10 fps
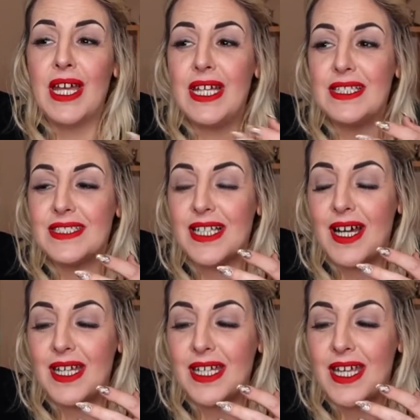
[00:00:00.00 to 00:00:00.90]
It's
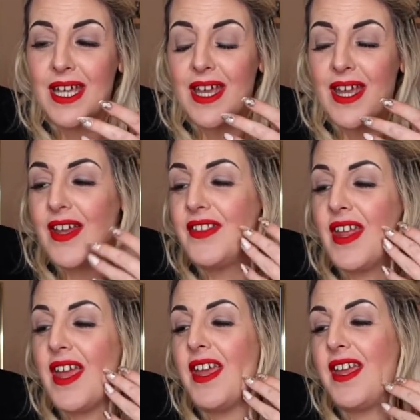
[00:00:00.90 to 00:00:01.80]
like
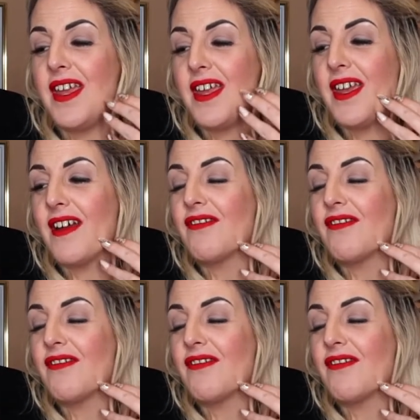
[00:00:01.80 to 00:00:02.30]
they